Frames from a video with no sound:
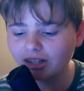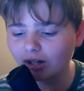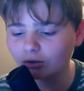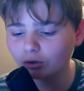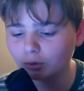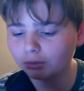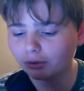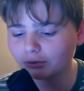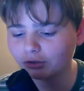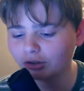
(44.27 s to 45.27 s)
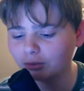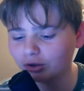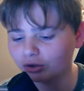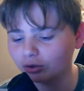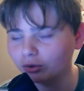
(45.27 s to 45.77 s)
I knew the prophecy
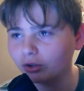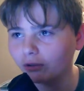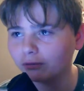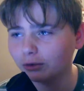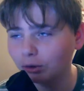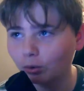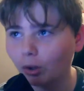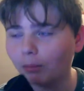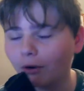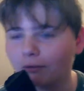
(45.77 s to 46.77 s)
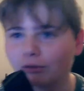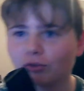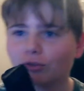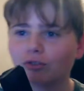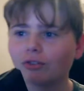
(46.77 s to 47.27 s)
was true, time for a new
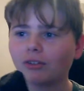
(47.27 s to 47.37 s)
hypothesis.